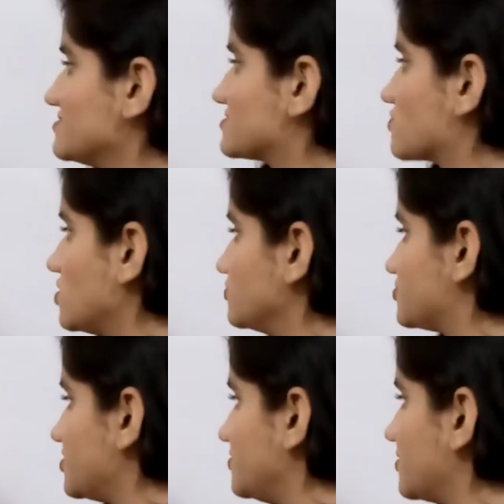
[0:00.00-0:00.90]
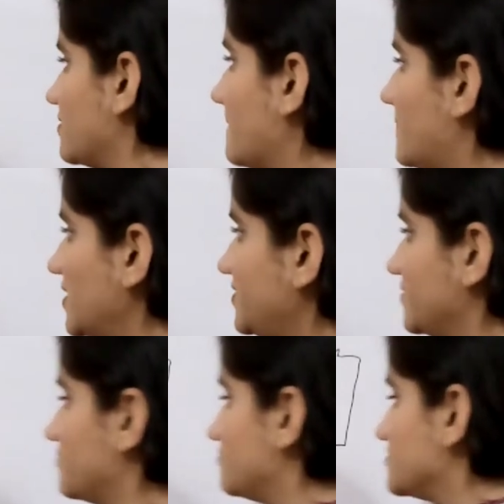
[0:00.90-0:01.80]
is constant but
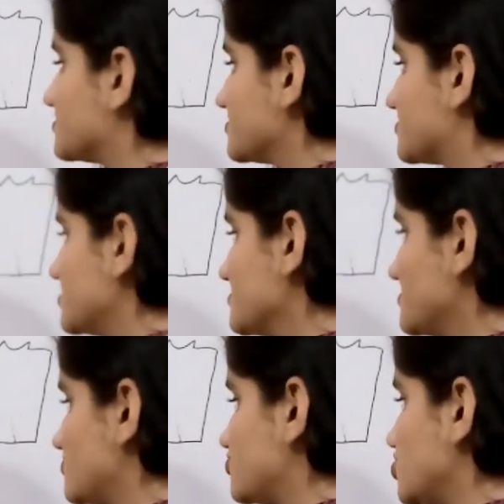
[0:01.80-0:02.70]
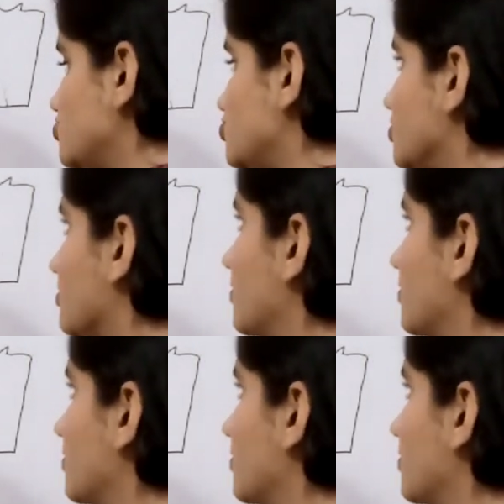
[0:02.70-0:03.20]
resistance is changing.